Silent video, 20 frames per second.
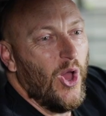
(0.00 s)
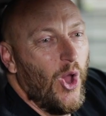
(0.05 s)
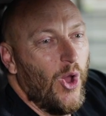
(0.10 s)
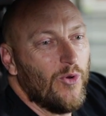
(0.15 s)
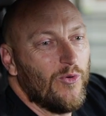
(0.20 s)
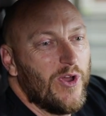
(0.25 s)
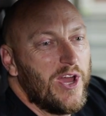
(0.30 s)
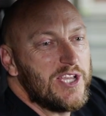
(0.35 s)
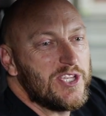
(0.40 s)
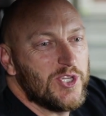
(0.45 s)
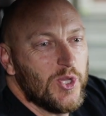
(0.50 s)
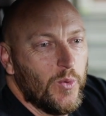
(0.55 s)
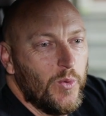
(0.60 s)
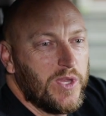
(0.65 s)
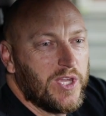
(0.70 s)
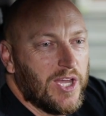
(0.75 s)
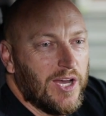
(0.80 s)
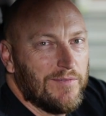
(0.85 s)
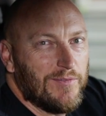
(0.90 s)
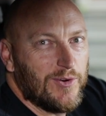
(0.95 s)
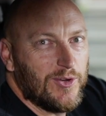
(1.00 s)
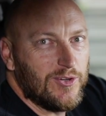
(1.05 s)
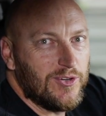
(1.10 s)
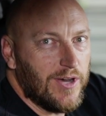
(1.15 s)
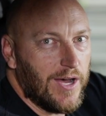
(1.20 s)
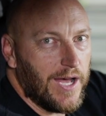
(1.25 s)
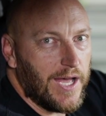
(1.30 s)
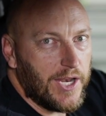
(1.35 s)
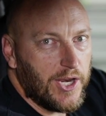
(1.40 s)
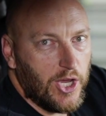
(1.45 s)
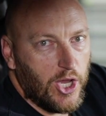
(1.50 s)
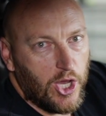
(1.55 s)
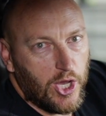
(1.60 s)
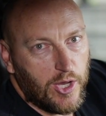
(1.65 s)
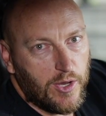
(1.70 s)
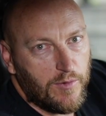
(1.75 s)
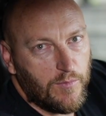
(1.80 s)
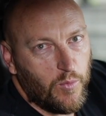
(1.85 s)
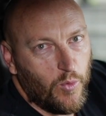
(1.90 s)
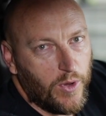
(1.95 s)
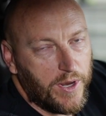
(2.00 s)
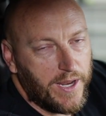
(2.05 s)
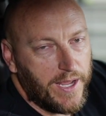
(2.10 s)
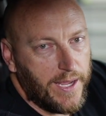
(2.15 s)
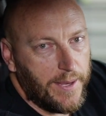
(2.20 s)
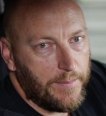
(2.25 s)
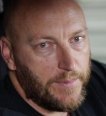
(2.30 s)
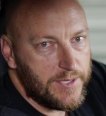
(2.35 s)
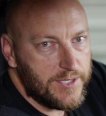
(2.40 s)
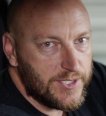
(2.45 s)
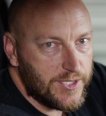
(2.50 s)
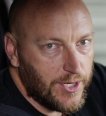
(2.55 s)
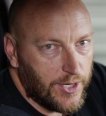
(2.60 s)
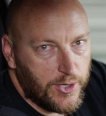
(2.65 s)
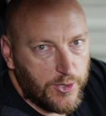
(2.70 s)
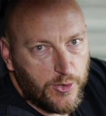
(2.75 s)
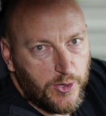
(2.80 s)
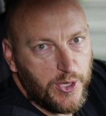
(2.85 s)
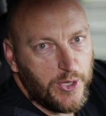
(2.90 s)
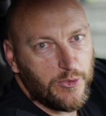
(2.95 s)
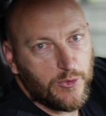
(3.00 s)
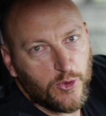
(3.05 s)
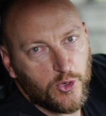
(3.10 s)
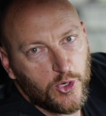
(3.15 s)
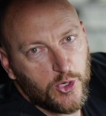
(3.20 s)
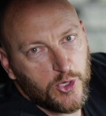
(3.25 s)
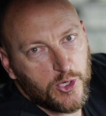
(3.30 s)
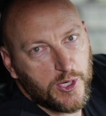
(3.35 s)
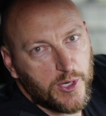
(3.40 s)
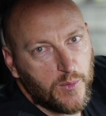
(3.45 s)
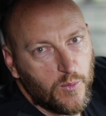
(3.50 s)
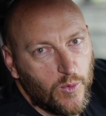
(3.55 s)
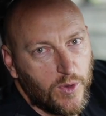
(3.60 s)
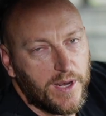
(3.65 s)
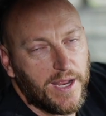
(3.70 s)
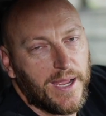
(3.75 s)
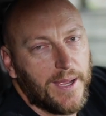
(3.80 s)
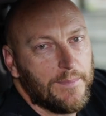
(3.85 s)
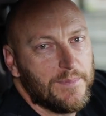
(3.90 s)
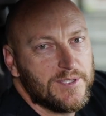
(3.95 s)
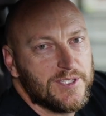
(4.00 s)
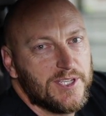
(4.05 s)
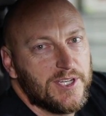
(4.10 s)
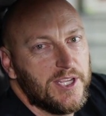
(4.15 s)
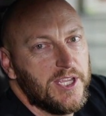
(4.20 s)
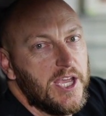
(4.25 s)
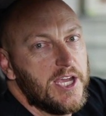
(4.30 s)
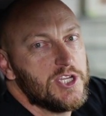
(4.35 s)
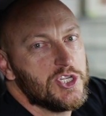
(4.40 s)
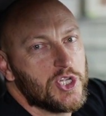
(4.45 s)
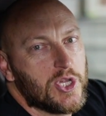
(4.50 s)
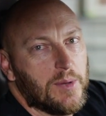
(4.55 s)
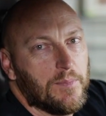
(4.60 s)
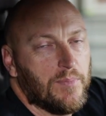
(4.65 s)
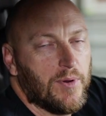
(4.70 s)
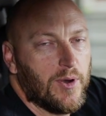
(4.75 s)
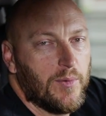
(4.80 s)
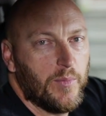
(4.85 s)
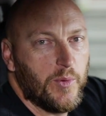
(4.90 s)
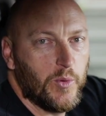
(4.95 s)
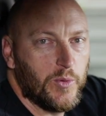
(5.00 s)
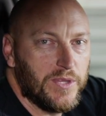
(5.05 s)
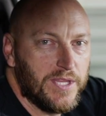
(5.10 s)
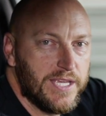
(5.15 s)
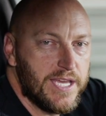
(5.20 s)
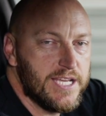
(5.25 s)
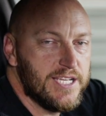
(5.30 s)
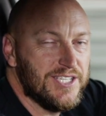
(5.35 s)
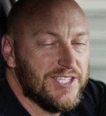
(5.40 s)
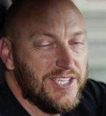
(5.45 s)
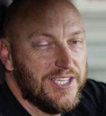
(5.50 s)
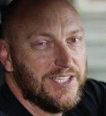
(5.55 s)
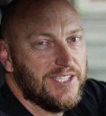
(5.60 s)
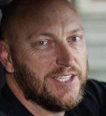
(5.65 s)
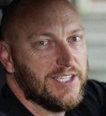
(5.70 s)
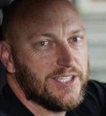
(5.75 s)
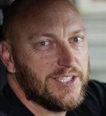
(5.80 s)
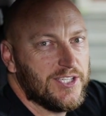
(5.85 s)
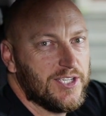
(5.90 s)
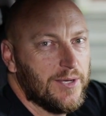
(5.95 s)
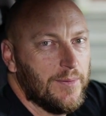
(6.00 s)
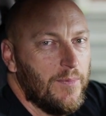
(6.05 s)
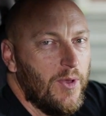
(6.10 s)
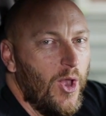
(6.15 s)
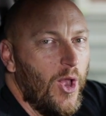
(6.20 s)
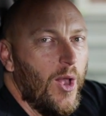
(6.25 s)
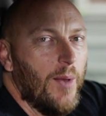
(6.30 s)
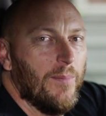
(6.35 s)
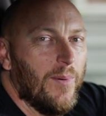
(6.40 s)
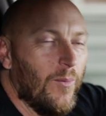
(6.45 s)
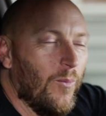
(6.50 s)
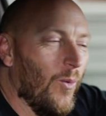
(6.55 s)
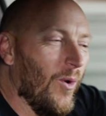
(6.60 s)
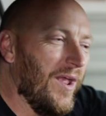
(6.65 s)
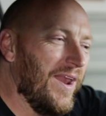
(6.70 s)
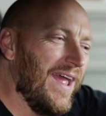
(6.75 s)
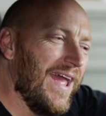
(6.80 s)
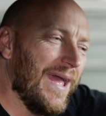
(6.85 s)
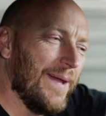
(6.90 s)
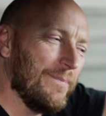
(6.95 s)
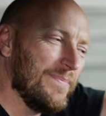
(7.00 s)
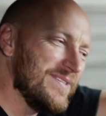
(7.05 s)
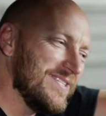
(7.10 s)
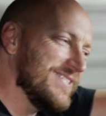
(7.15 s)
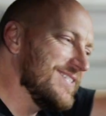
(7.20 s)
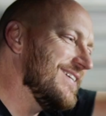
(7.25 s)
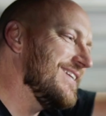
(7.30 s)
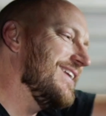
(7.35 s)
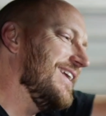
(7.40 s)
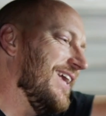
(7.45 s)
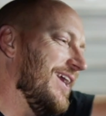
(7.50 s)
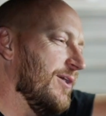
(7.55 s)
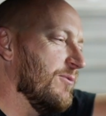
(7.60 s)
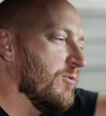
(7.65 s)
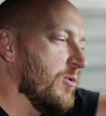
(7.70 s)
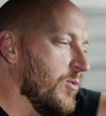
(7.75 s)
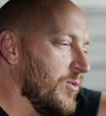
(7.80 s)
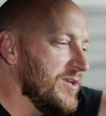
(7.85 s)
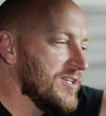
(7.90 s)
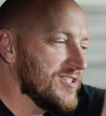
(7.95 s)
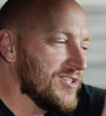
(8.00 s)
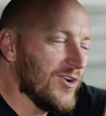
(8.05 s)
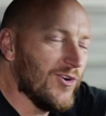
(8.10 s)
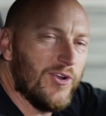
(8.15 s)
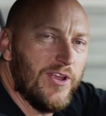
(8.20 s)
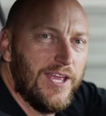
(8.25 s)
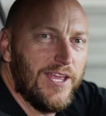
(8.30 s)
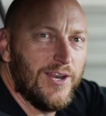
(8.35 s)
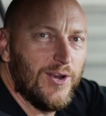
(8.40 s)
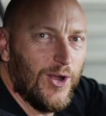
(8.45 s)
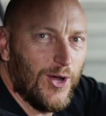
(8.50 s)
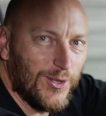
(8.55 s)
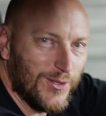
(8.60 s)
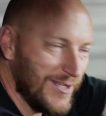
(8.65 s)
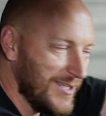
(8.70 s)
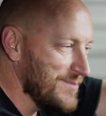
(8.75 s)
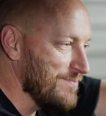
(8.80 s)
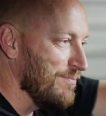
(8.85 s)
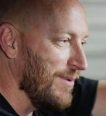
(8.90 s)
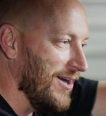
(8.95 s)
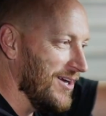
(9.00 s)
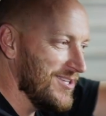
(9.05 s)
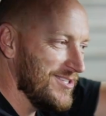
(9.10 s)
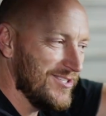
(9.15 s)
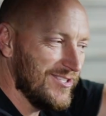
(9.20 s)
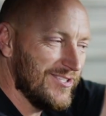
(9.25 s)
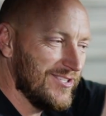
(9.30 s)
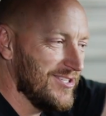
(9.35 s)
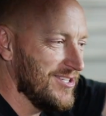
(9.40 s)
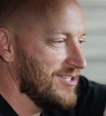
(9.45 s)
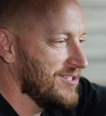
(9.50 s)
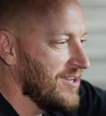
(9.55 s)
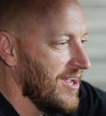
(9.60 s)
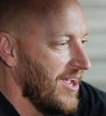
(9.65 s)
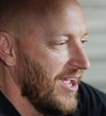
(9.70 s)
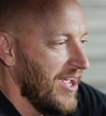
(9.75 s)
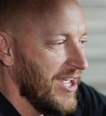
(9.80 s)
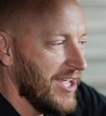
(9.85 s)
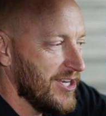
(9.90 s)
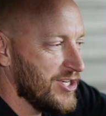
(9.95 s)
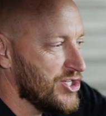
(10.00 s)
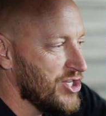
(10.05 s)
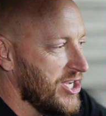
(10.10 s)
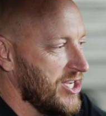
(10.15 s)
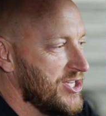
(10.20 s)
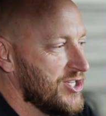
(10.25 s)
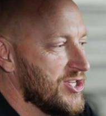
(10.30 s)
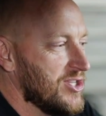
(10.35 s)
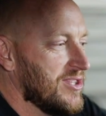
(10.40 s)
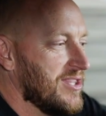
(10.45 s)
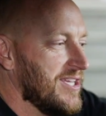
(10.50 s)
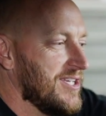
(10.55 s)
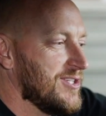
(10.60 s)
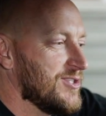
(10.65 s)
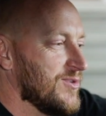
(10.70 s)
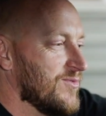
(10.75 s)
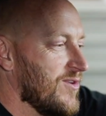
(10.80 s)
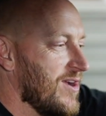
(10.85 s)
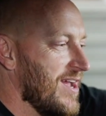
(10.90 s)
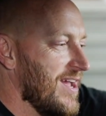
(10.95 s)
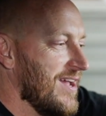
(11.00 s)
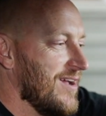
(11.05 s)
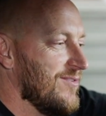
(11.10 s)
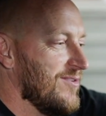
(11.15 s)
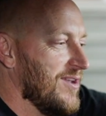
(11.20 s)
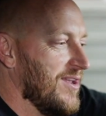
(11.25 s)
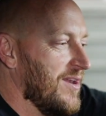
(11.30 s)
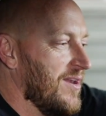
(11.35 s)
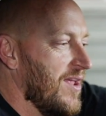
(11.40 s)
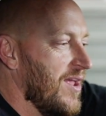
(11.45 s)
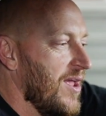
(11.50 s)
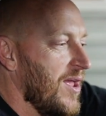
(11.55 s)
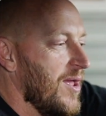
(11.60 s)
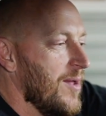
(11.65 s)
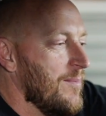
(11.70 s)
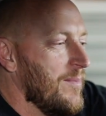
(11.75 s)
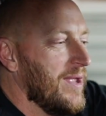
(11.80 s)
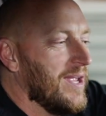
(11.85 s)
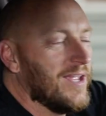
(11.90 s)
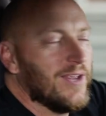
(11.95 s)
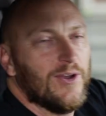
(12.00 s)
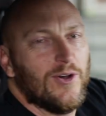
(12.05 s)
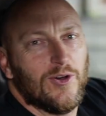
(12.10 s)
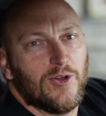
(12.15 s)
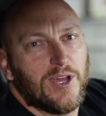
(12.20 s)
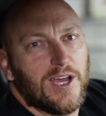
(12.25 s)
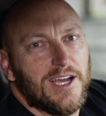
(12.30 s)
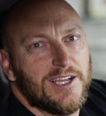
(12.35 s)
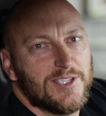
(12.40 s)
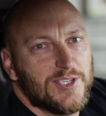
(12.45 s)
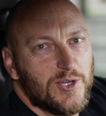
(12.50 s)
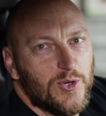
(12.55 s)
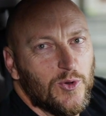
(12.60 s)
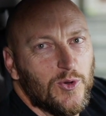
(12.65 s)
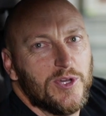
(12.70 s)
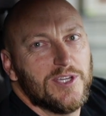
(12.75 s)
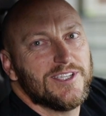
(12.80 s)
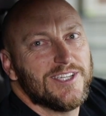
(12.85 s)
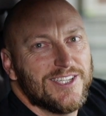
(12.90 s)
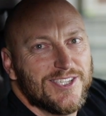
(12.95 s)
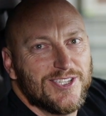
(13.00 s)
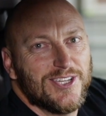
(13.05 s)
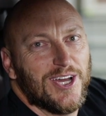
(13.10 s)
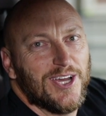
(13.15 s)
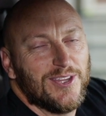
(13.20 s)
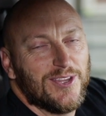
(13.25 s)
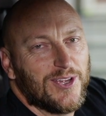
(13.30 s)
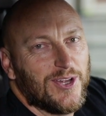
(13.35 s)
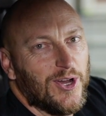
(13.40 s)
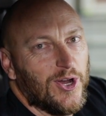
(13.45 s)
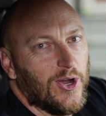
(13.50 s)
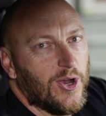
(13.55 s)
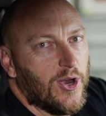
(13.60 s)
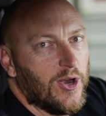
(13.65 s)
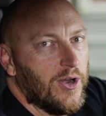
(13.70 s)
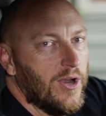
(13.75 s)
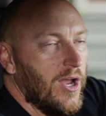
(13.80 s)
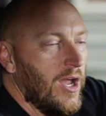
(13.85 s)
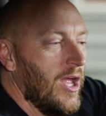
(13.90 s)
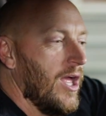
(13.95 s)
All right, so we covered a lot of what happens underneath the hood and what happens in the engine compartment with the AC system, but what happens in here when we start hitting all these buttons and changing things around and making all kinds of noise inside the car?